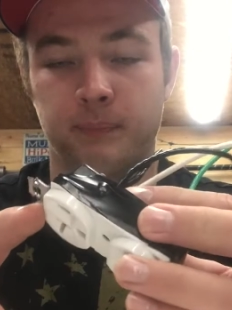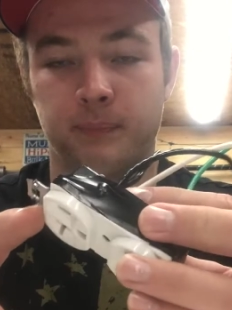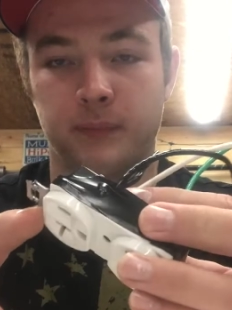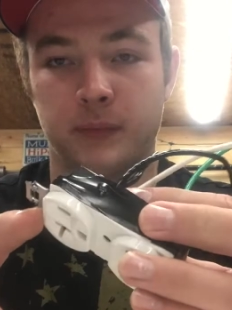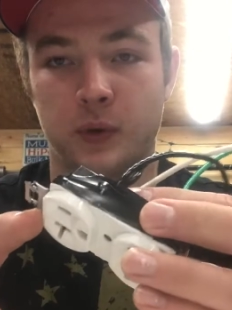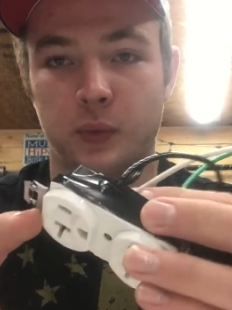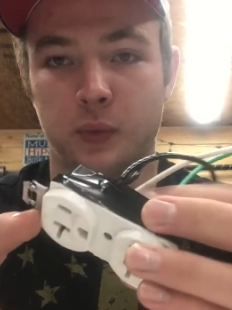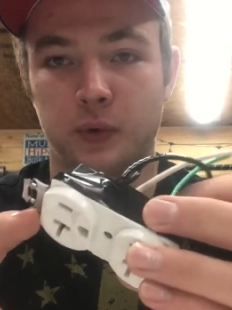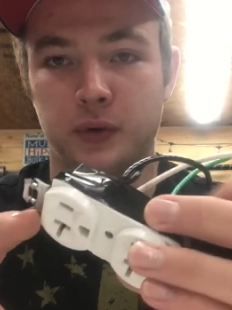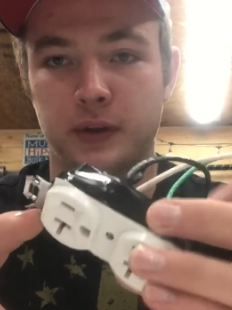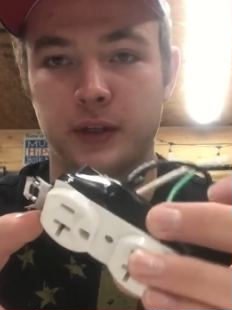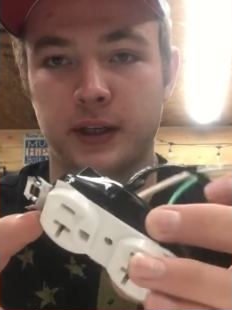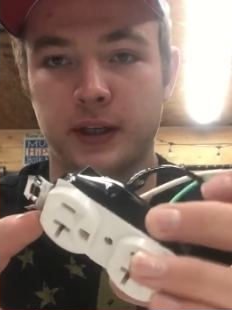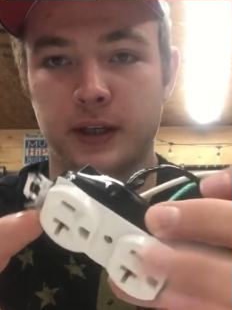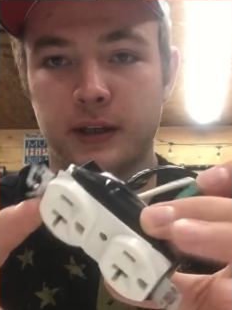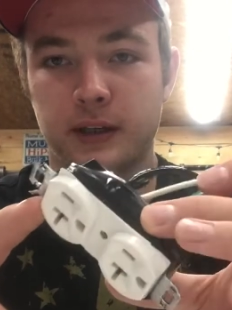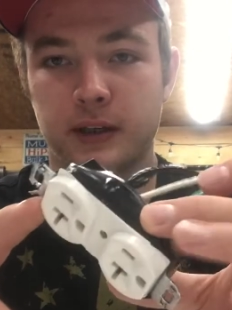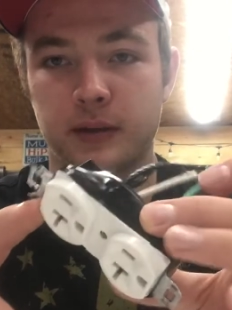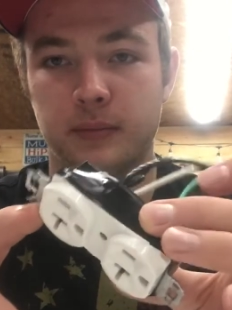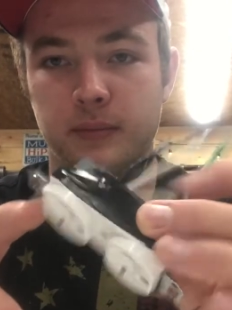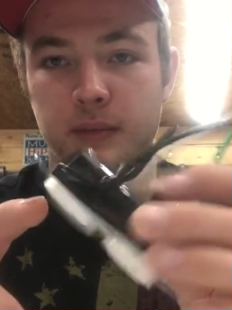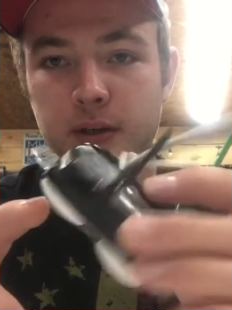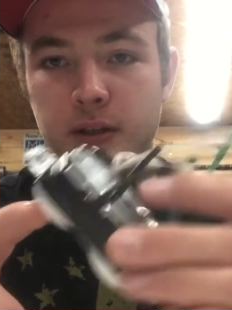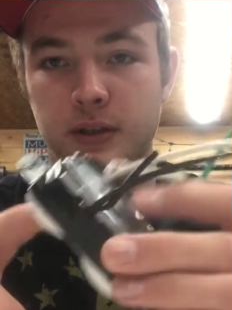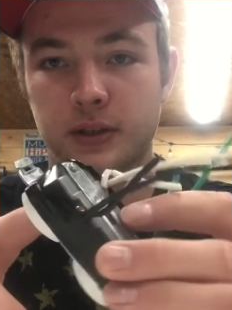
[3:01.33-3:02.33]
One thing I didn't
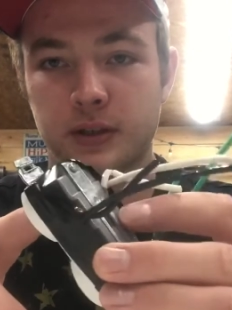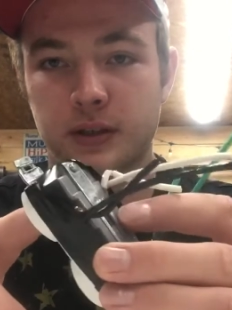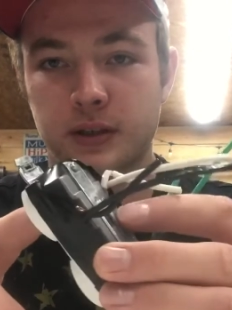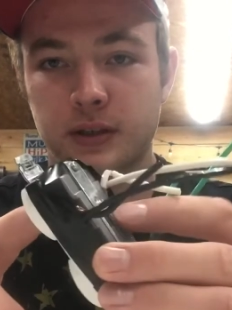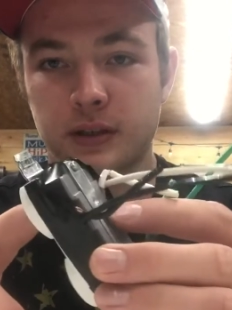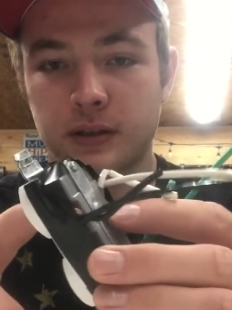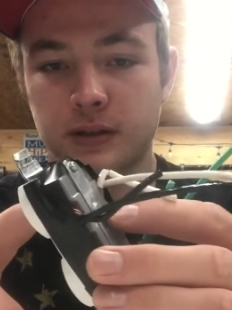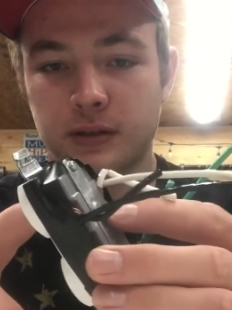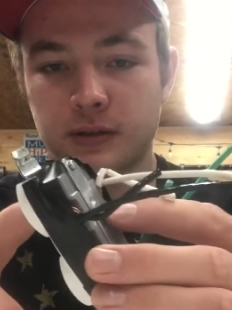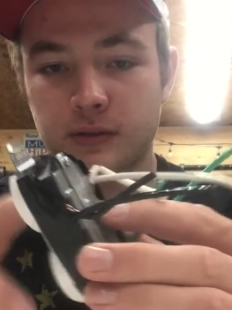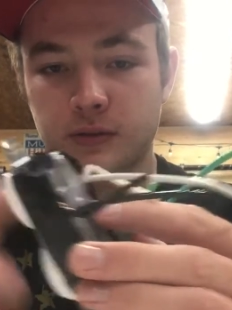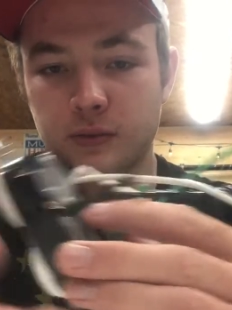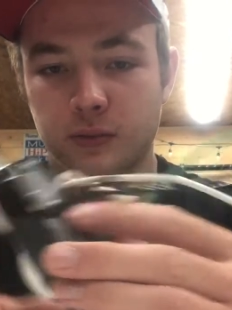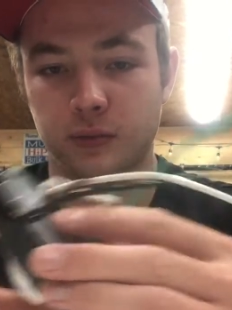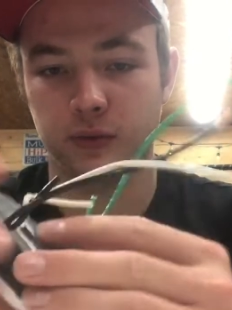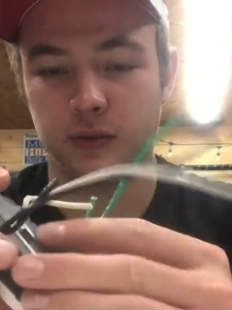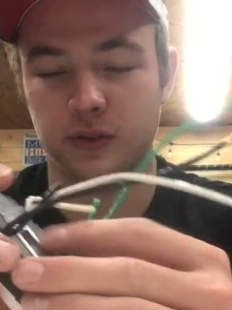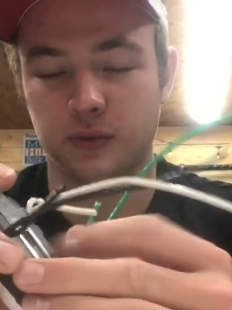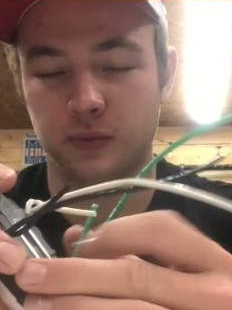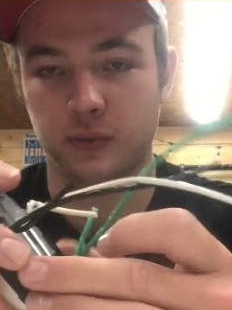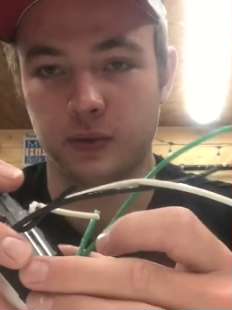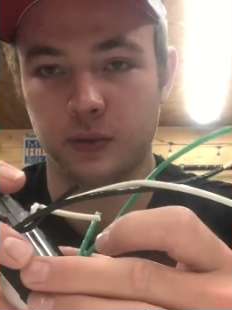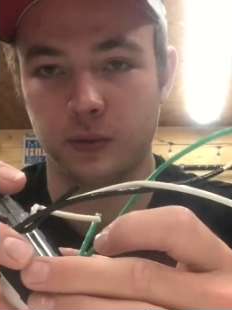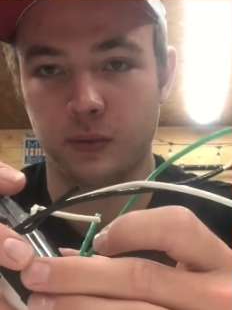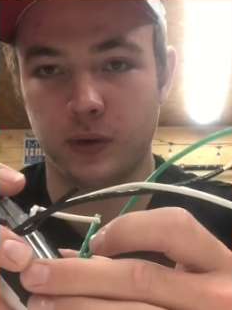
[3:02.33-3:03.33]
mention is once
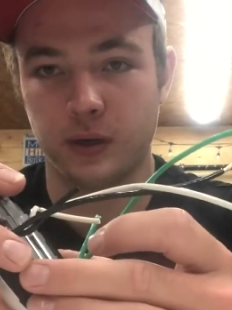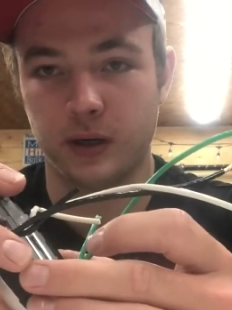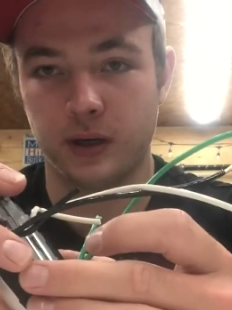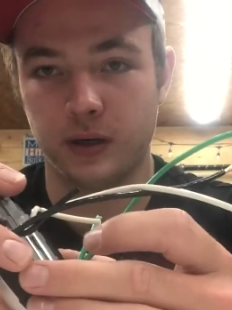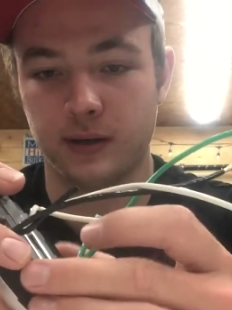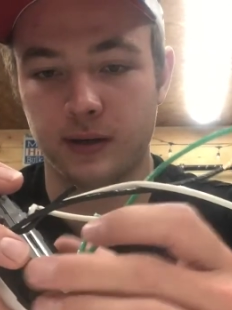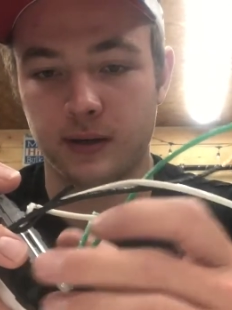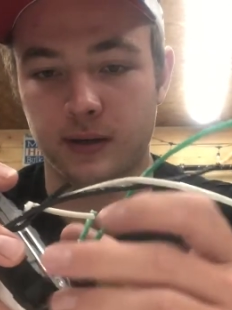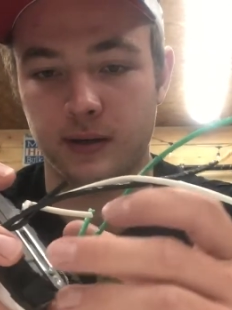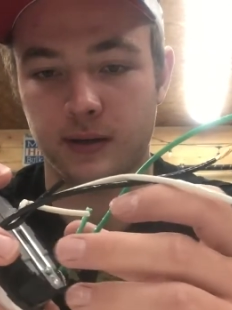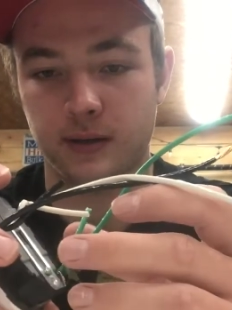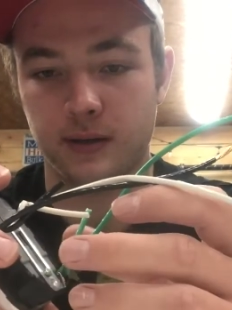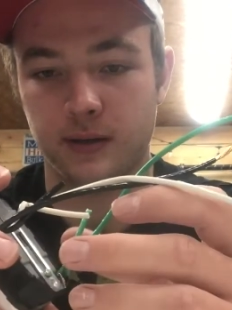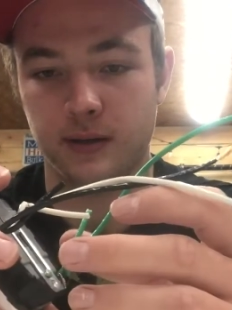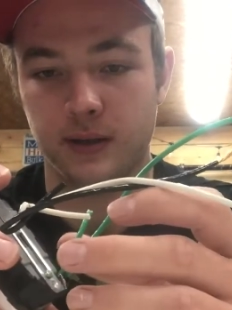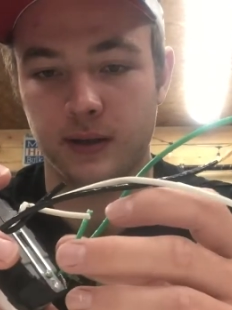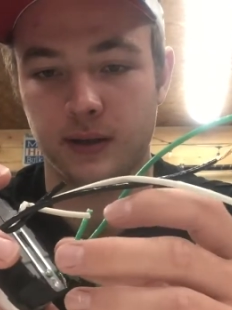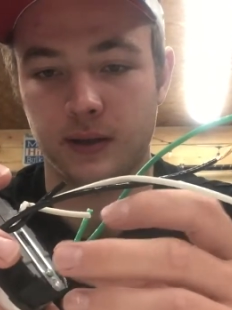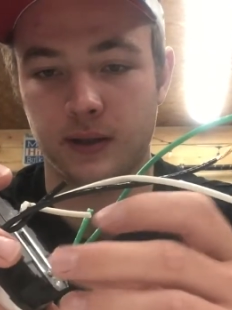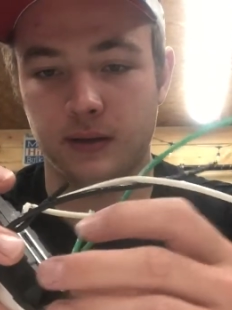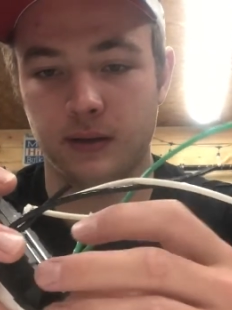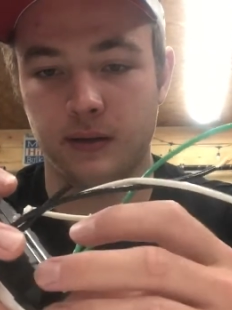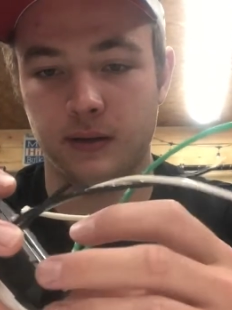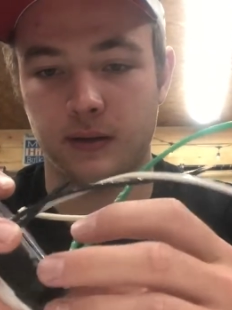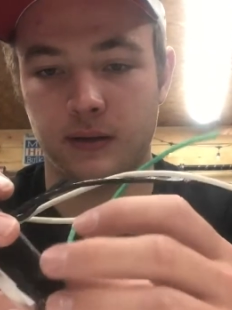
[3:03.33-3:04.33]
we wire it
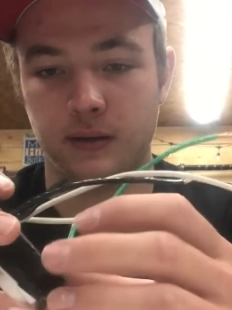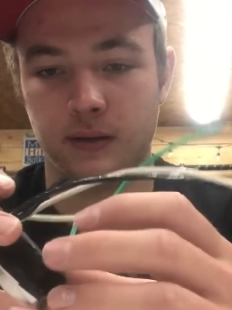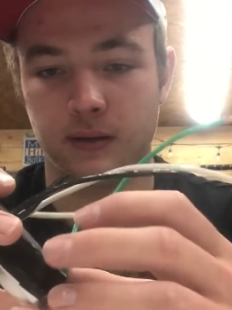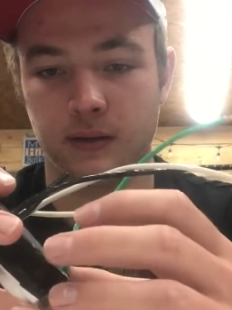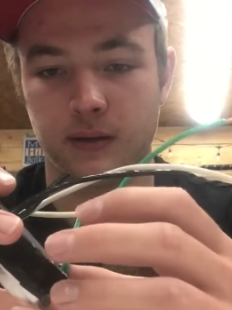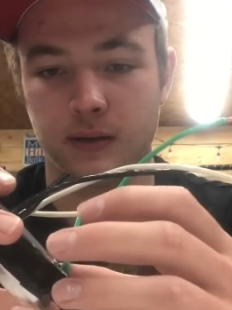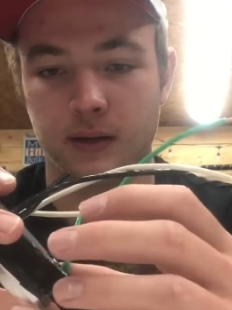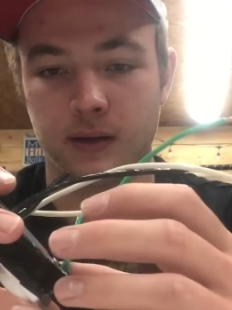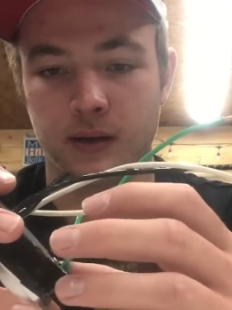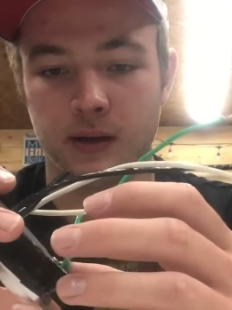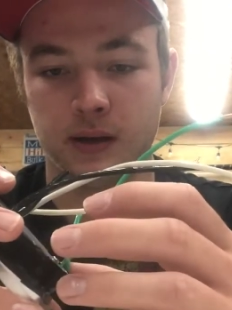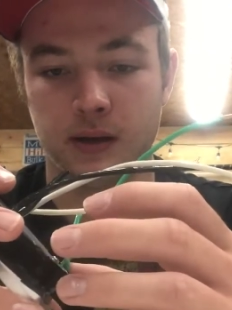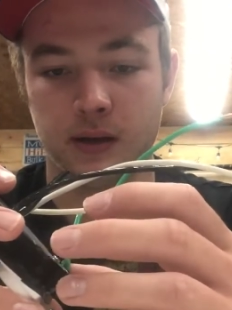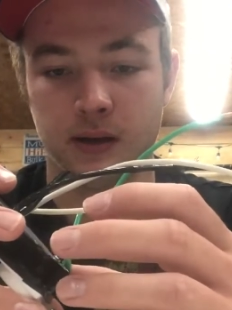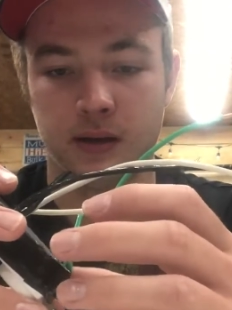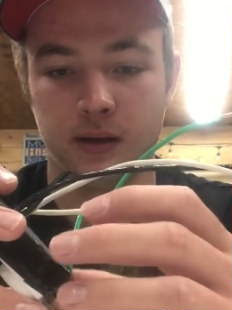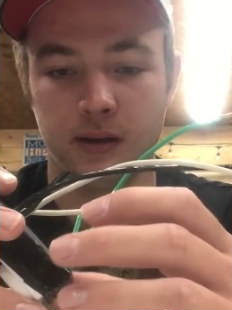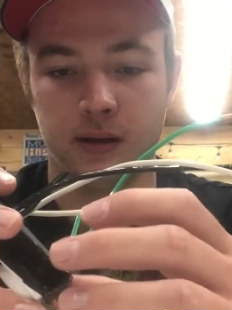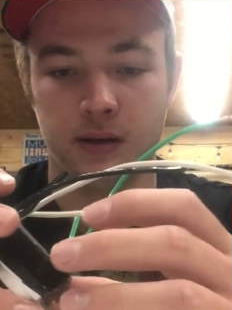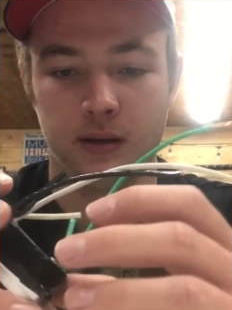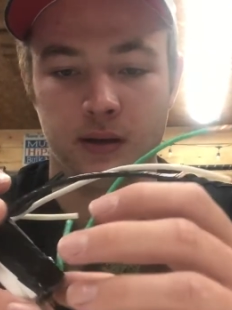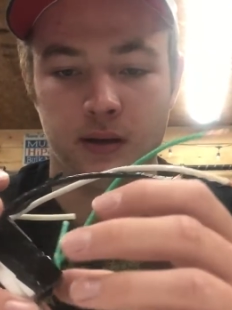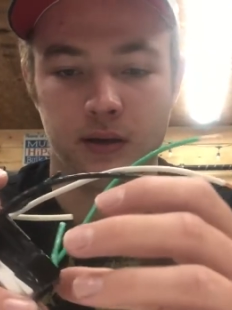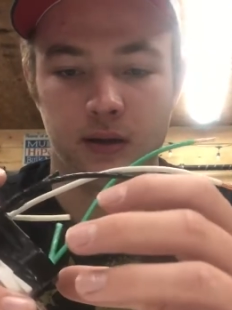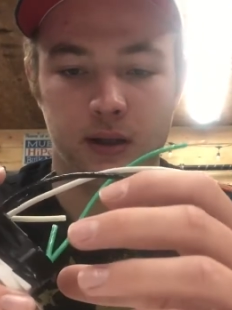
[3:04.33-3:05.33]
and
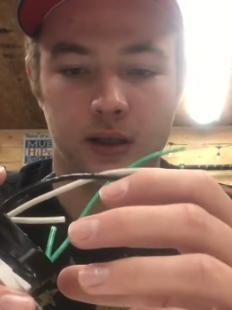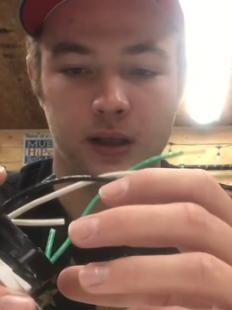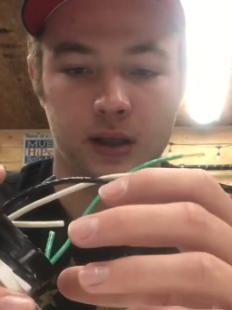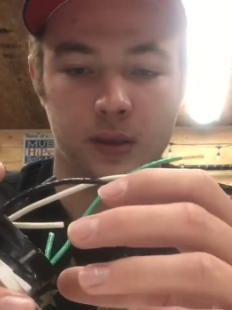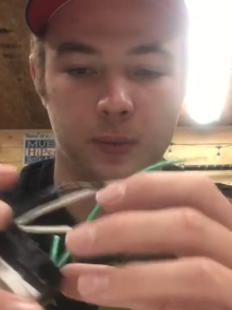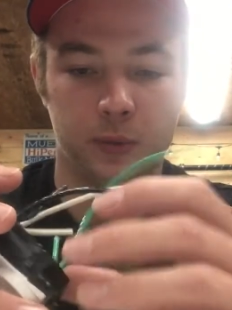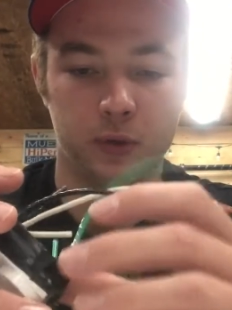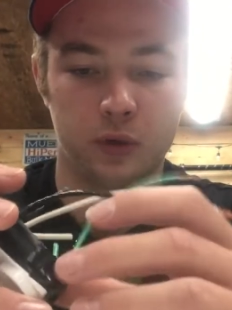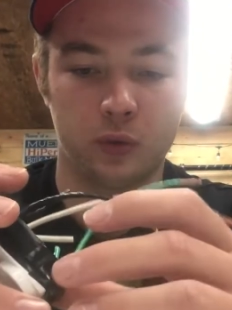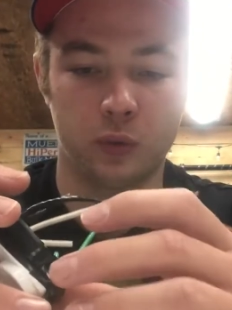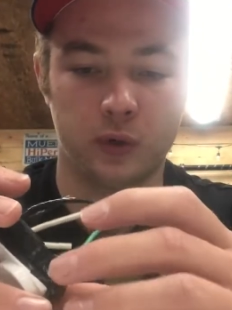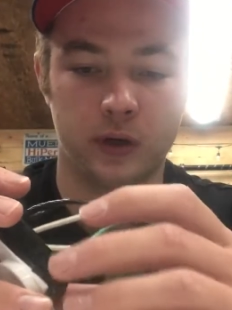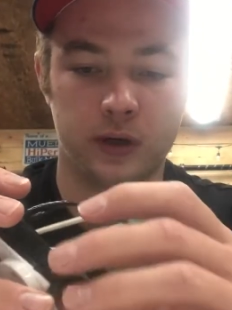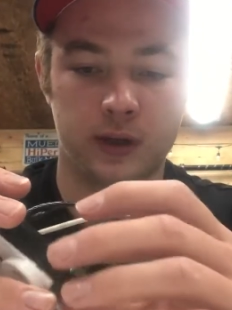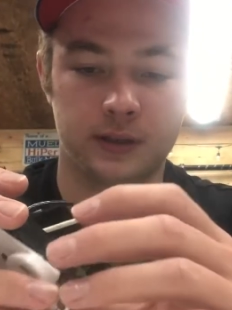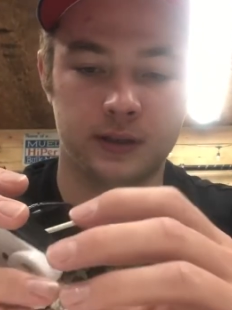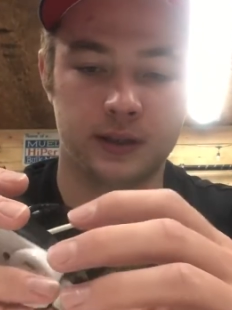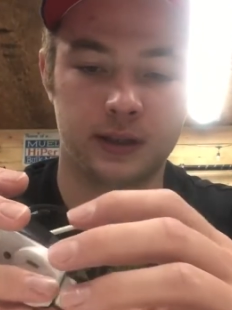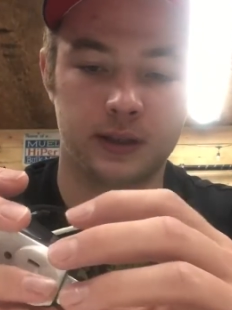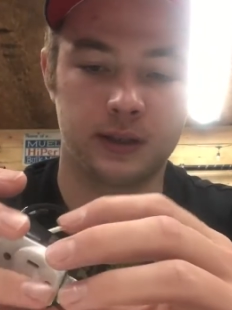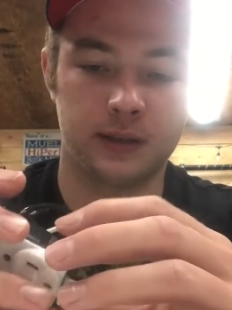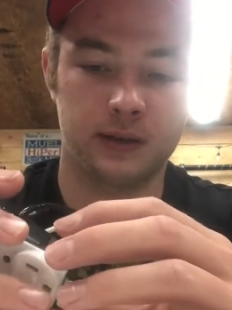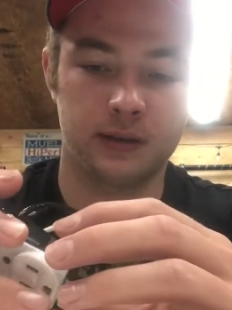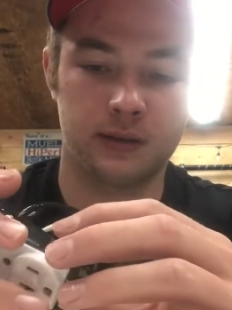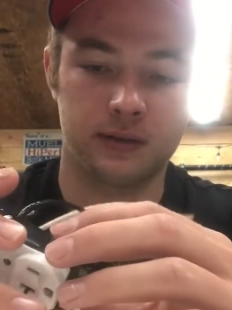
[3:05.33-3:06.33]
put the wires on
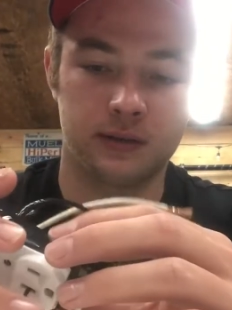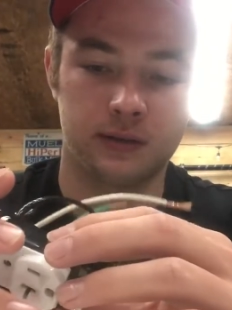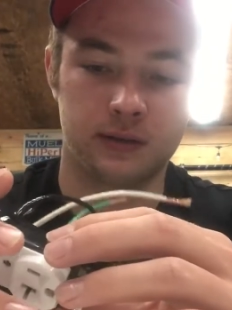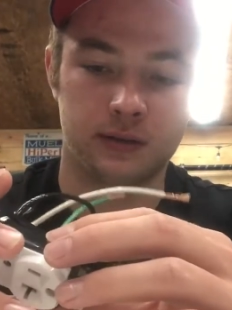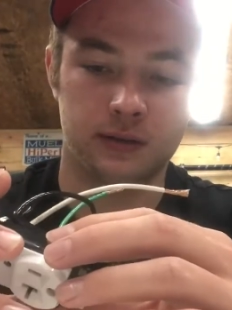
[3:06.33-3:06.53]
and